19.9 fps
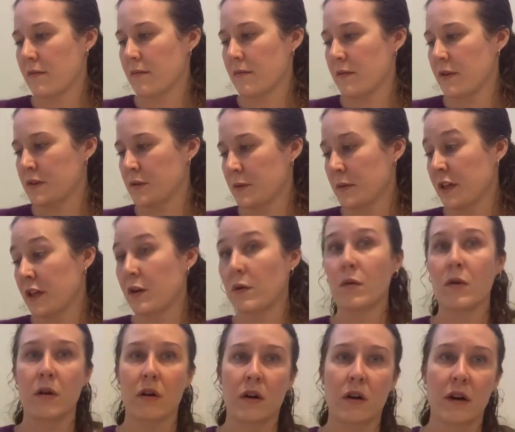It's really
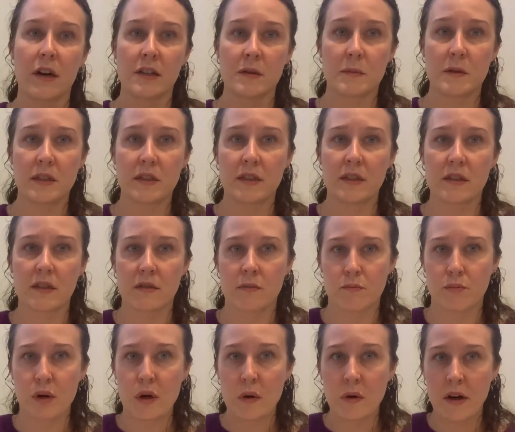cool. Her husband is a
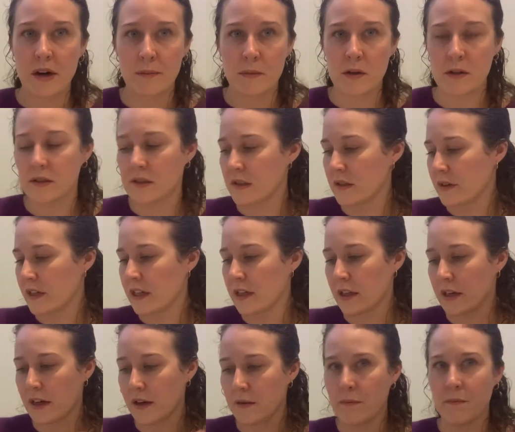programmer, and so he
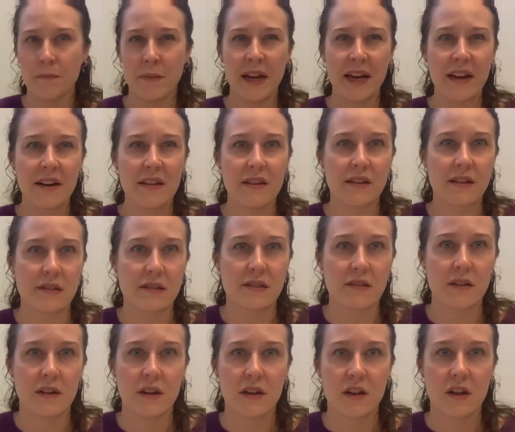like made this
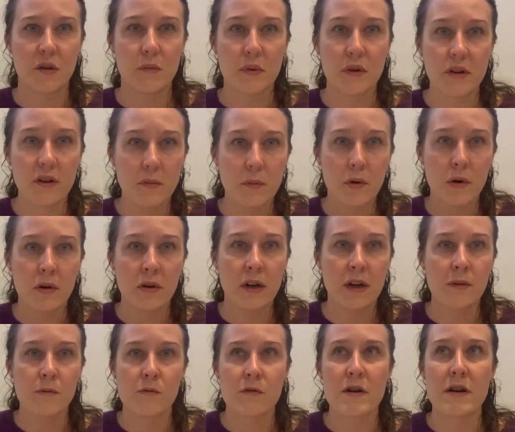computer
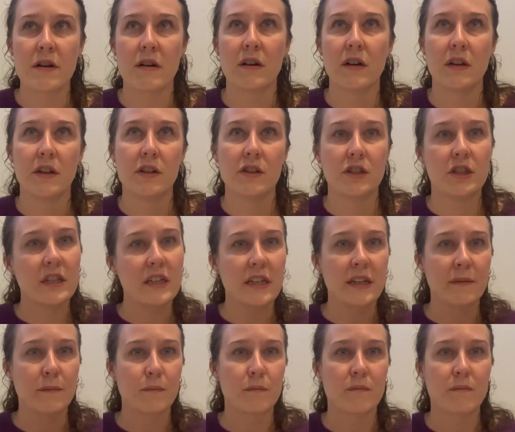program where she
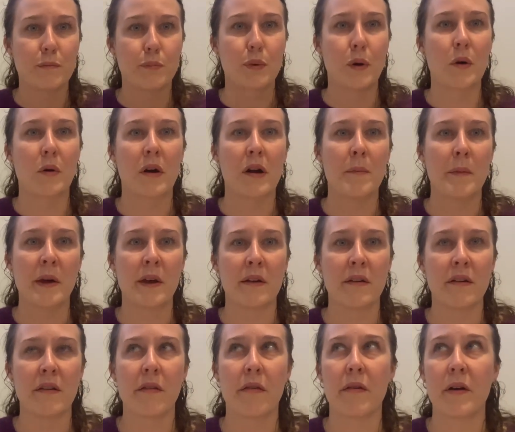can program
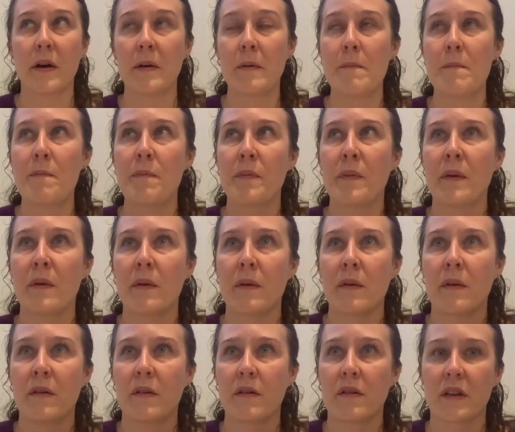in the
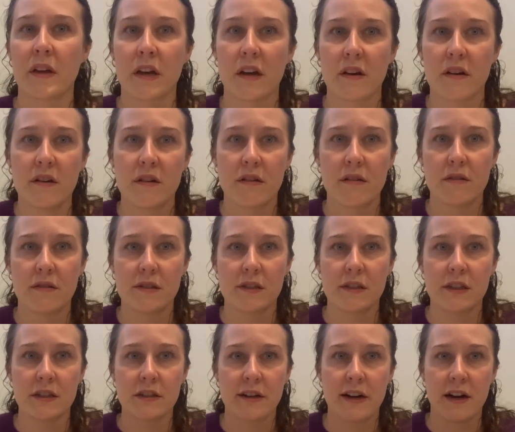like
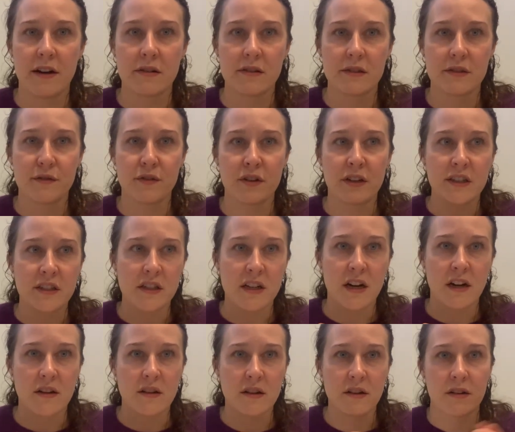stitch counts for each
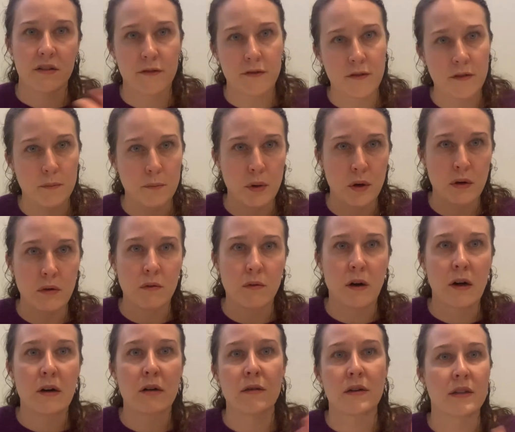color for per
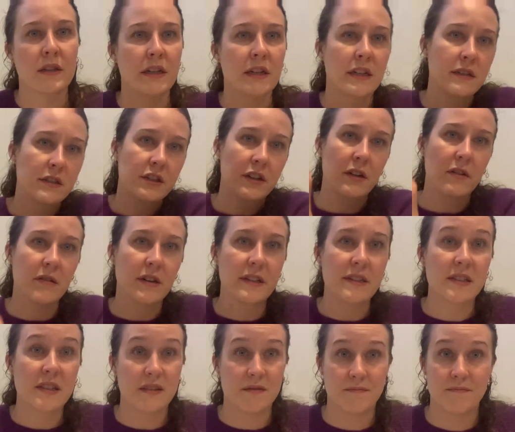row, and then it
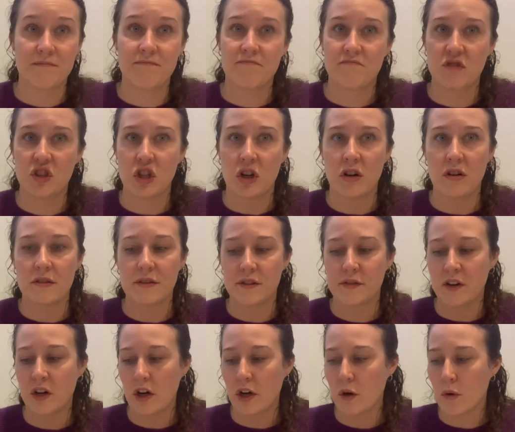generates a chart. It's
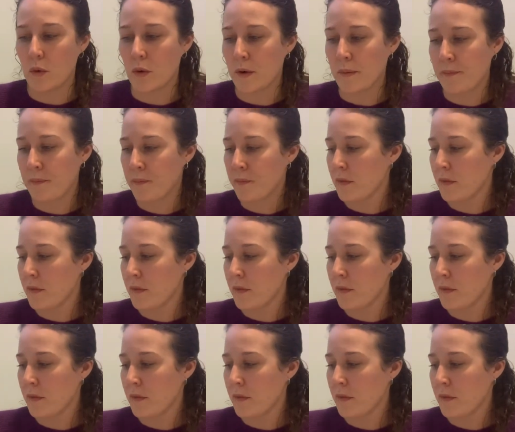very cool.